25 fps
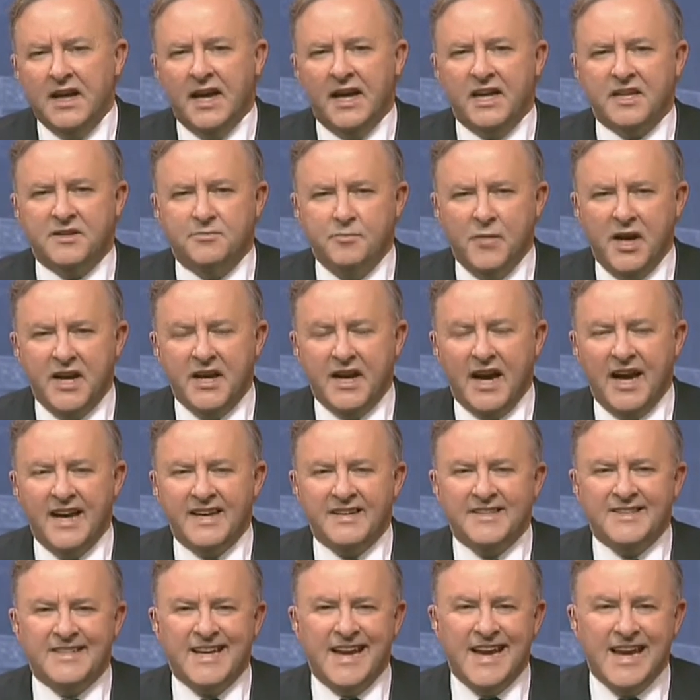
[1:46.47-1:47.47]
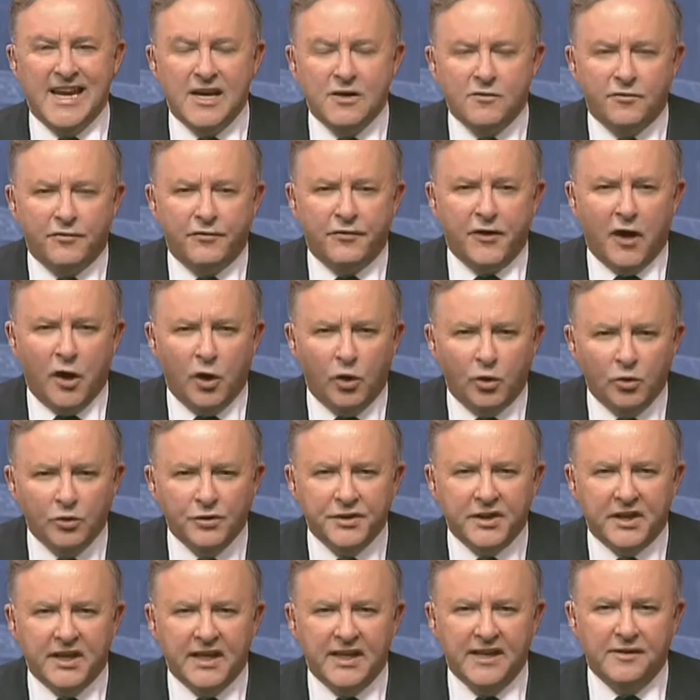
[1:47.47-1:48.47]
has meant a
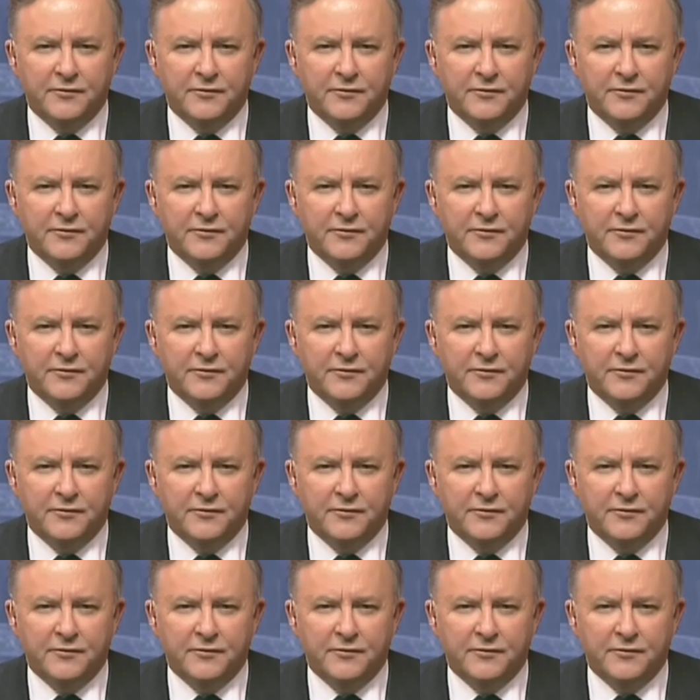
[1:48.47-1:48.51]
tenfold